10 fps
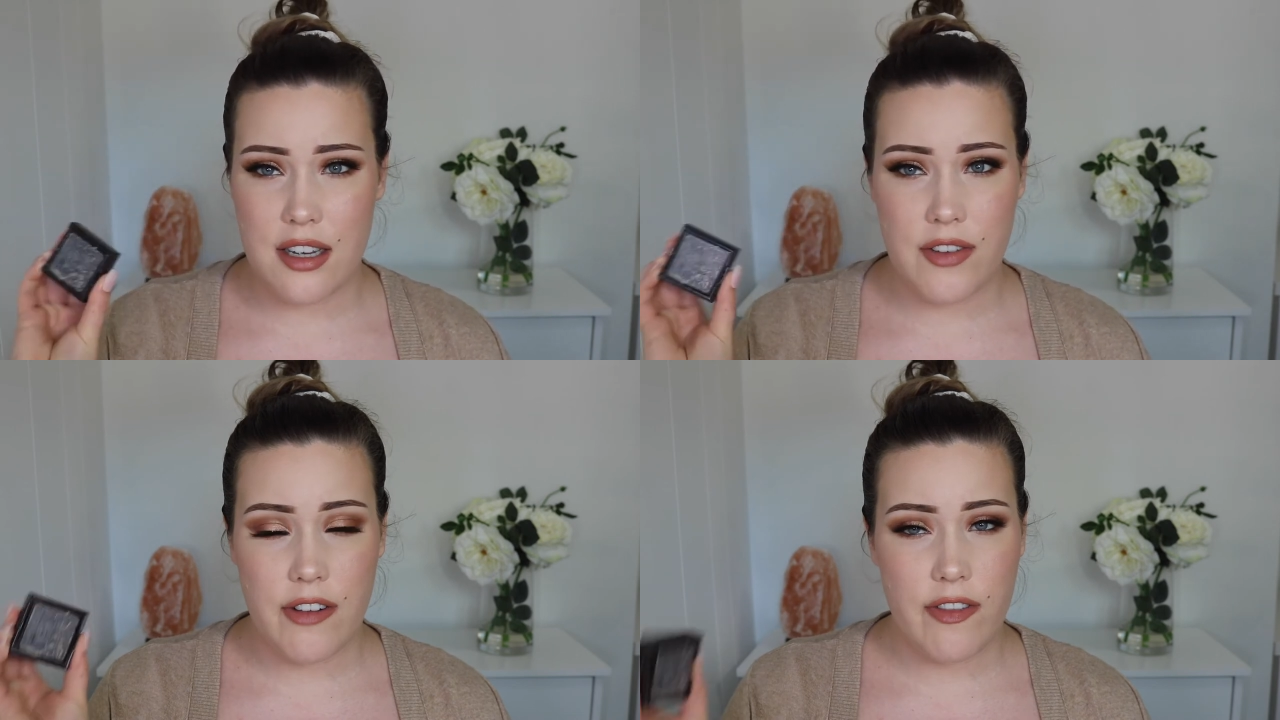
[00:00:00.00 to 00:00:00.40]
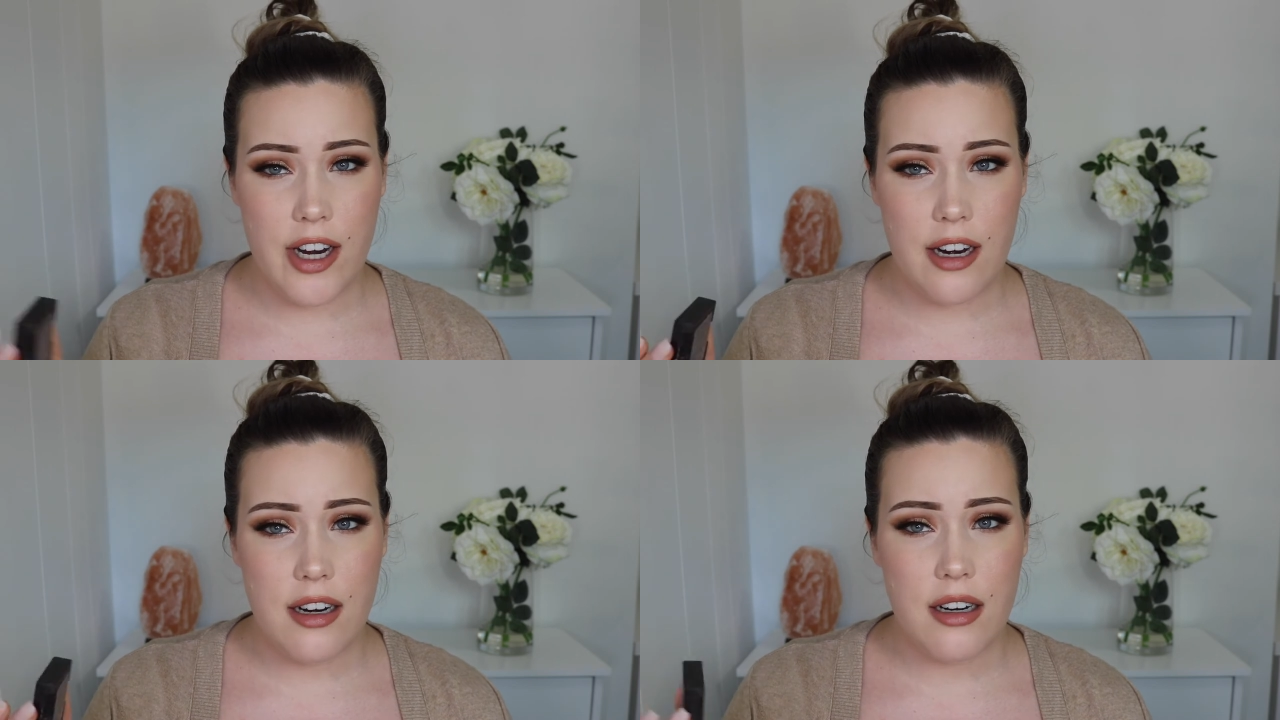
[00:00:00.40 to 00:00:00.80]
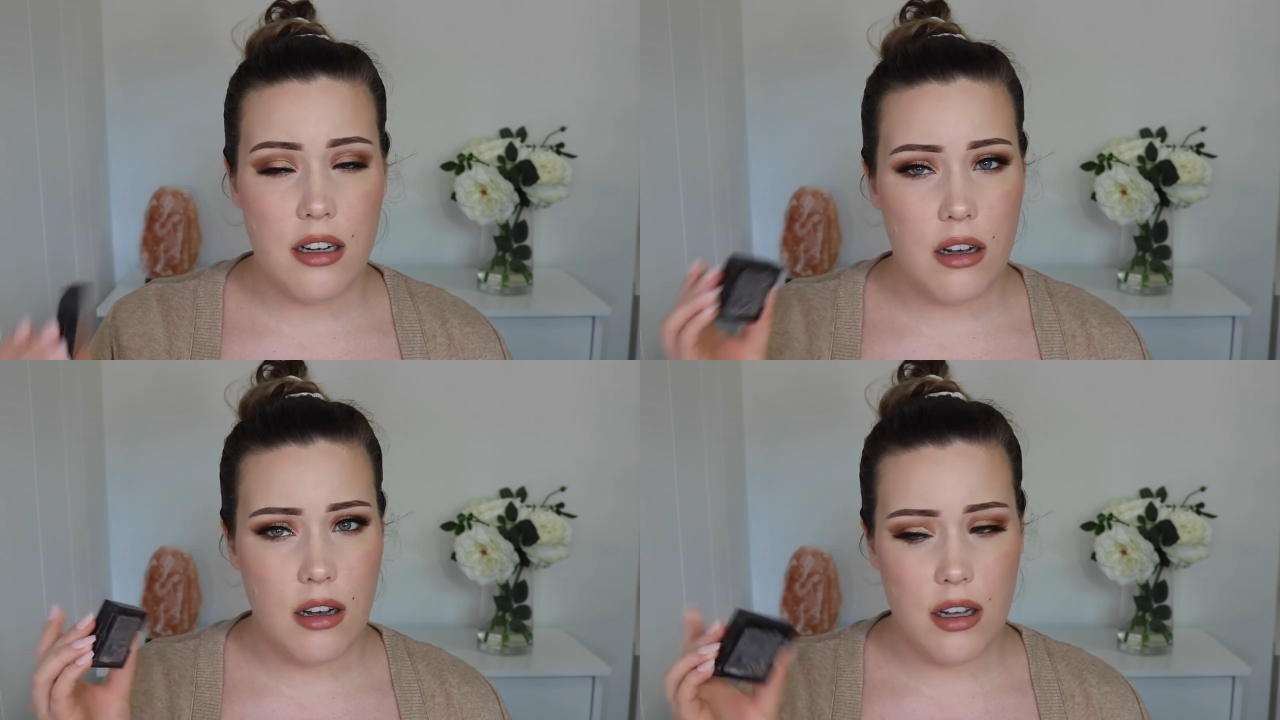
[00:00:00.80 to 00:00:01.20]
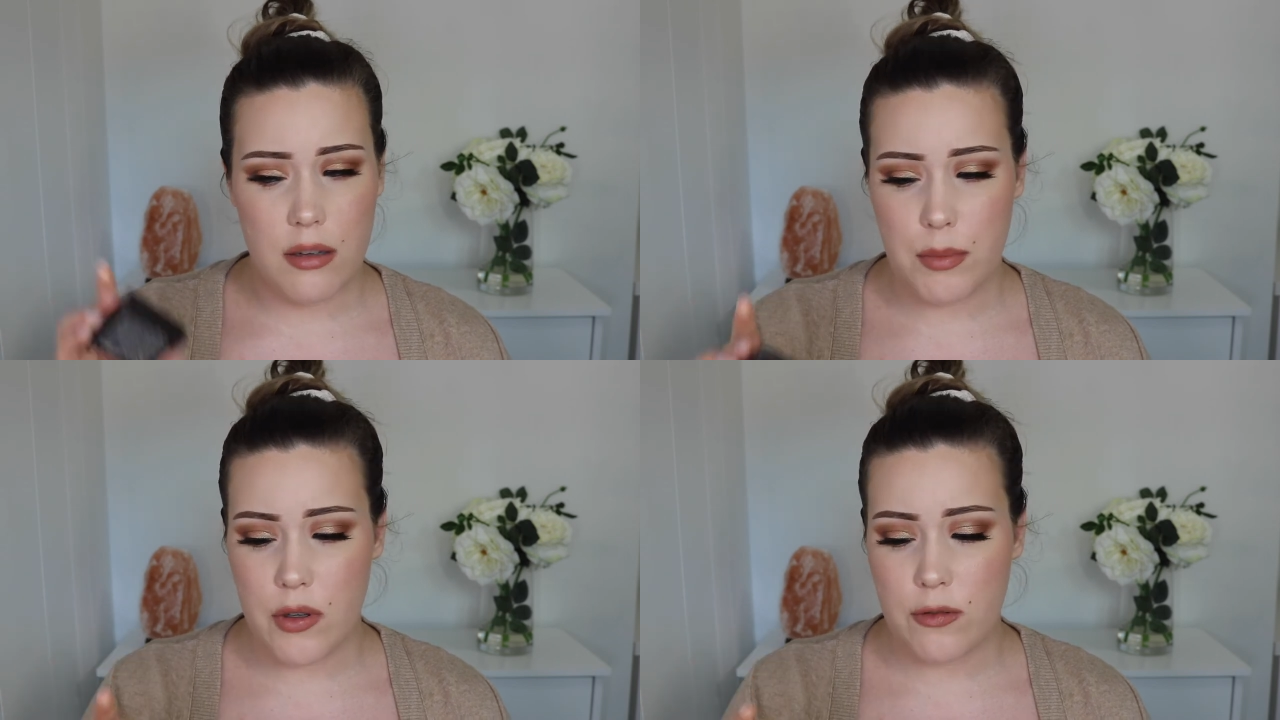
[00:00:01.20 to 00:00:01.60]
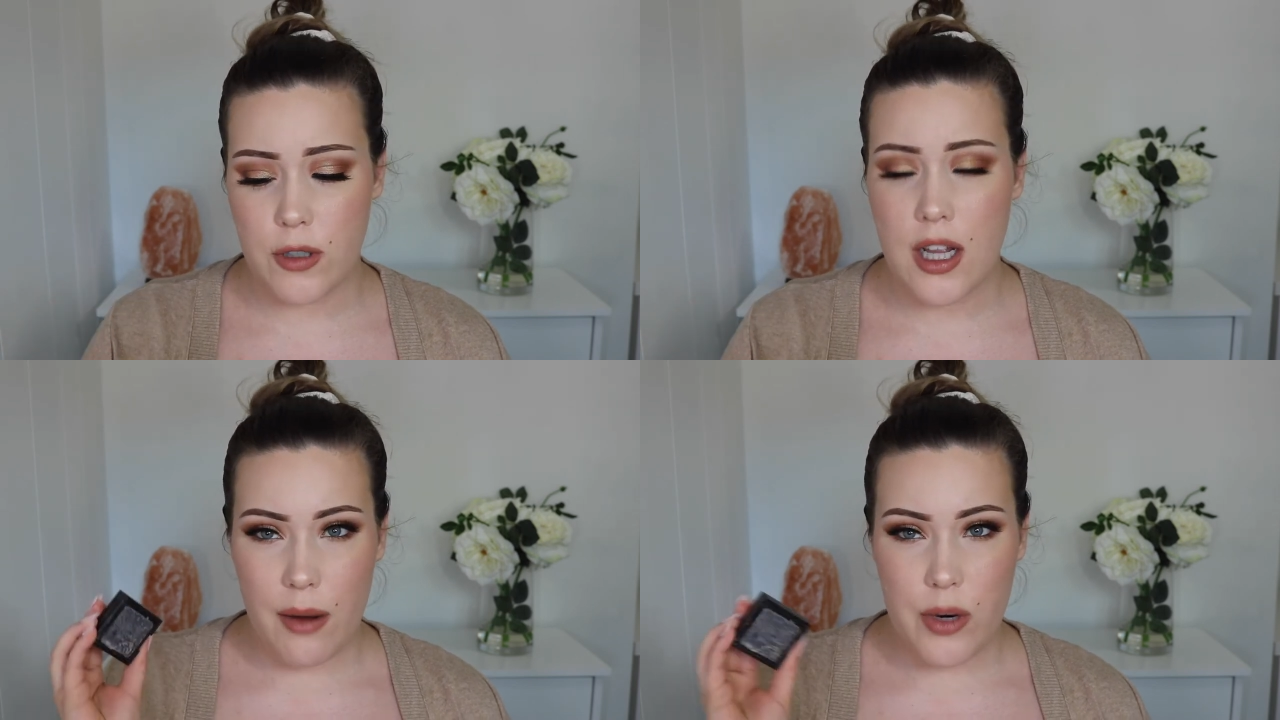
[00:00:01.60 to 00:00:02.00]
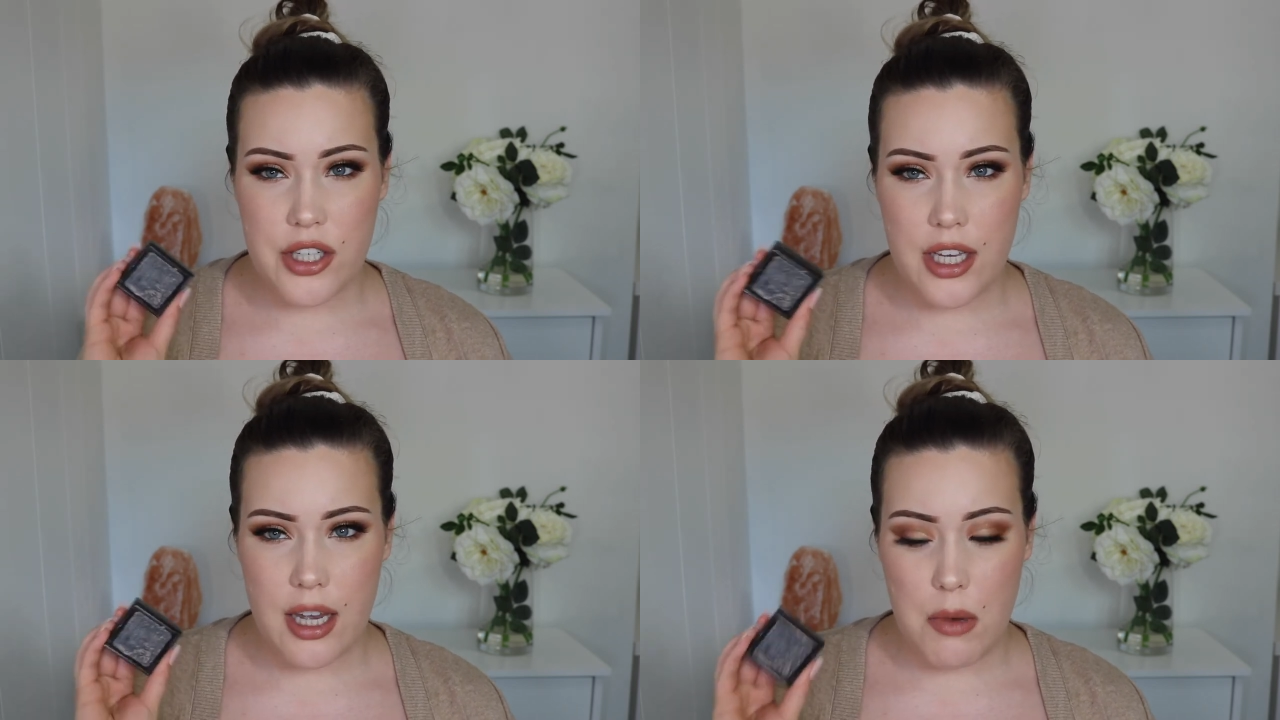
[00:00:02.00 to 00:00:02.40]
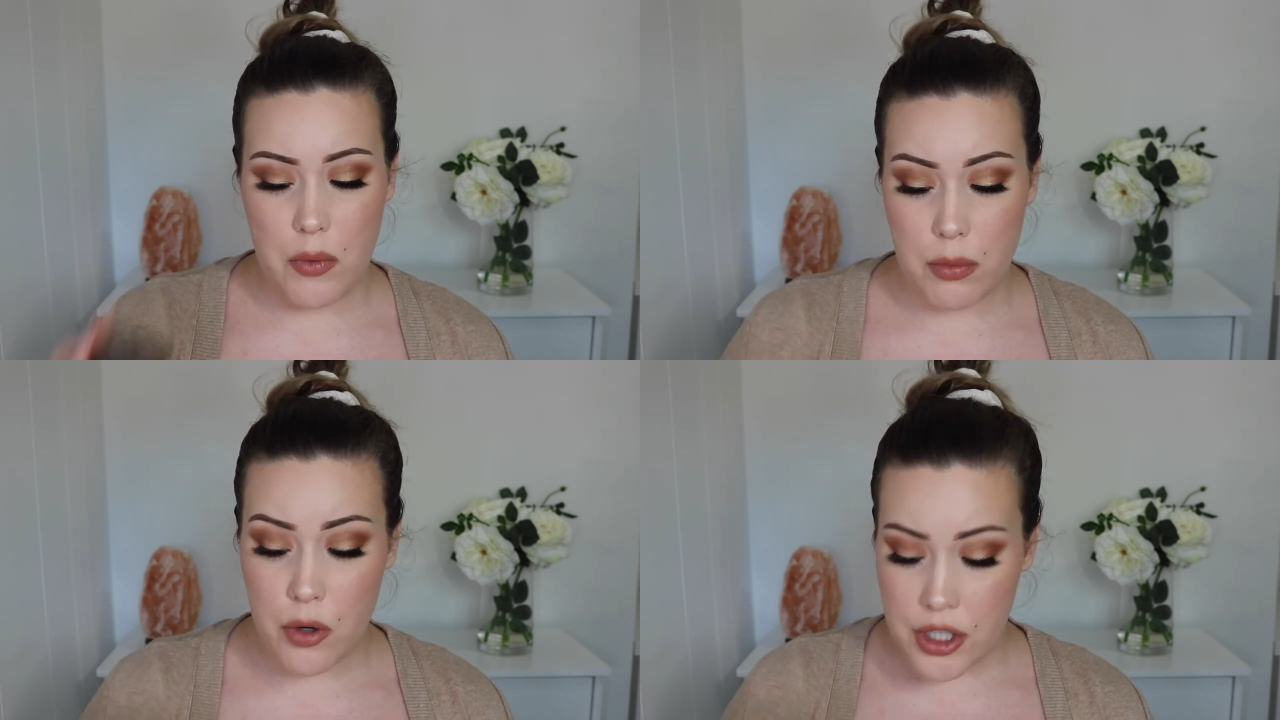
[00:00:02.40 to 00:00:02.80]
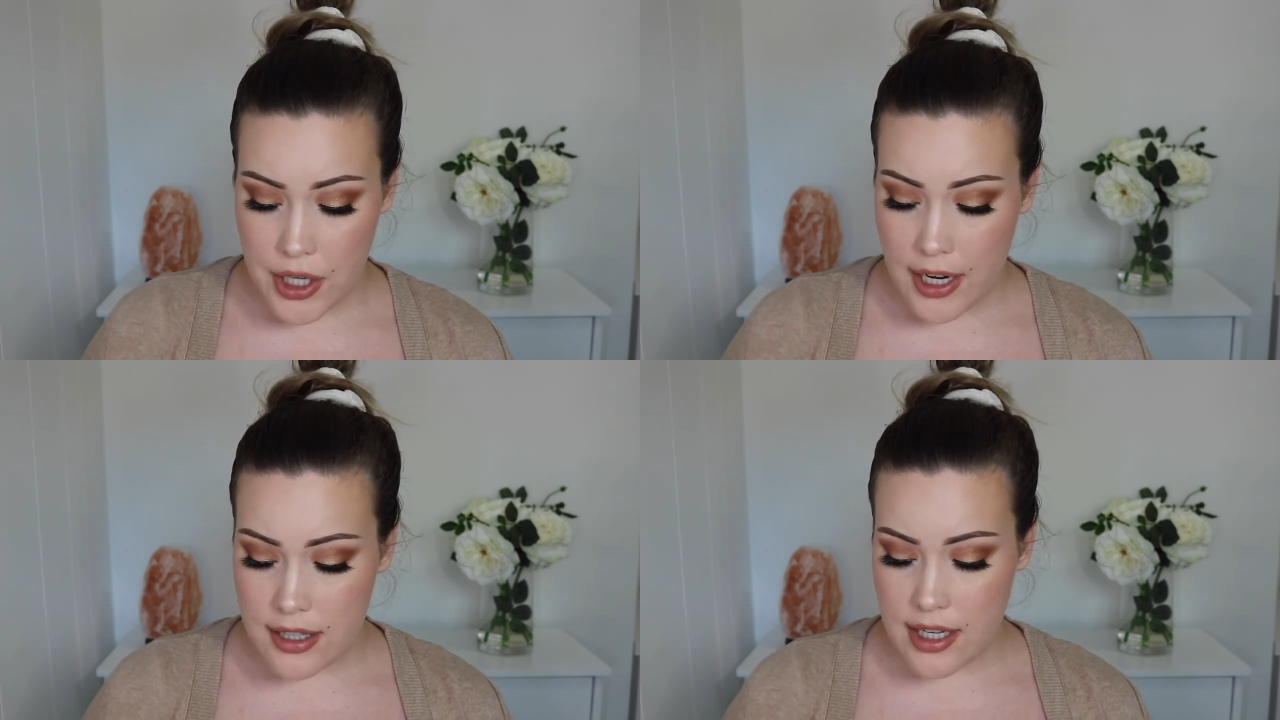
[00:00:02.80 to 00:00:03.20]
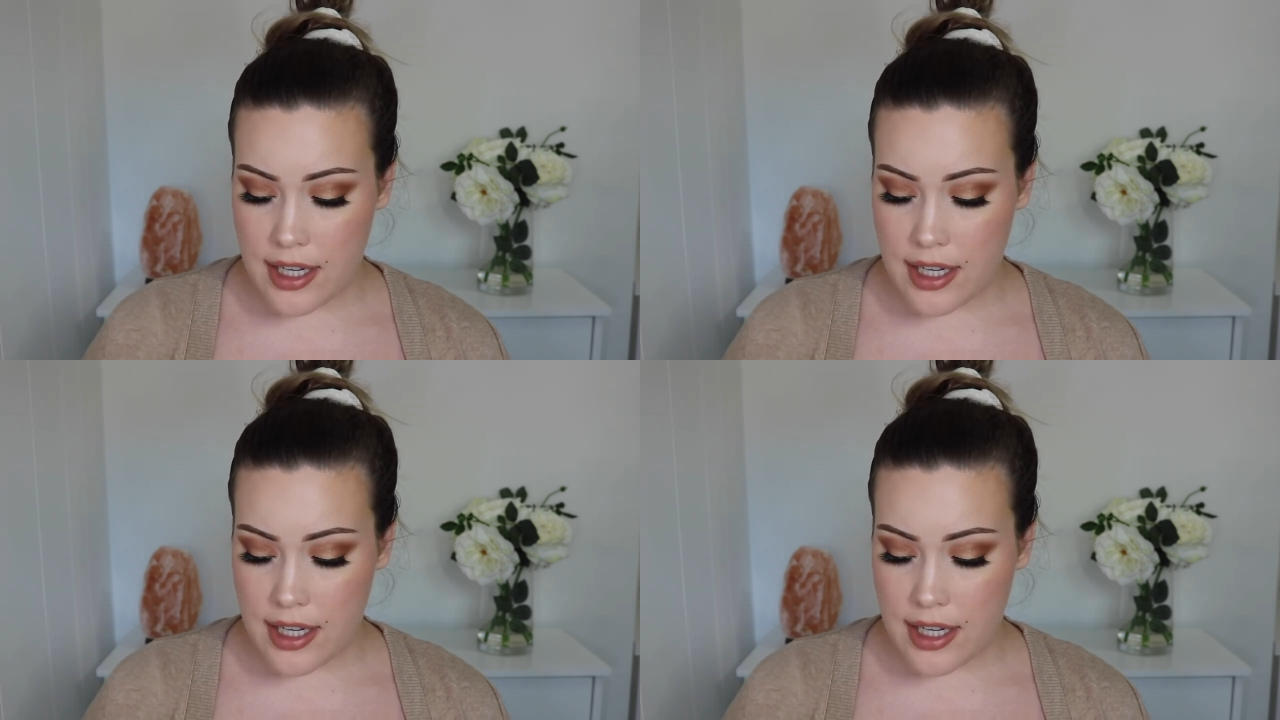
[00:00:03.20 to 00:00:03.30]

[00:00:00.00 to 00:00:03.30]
If you're fair, oh, beautiful. I wish they came out with more shades.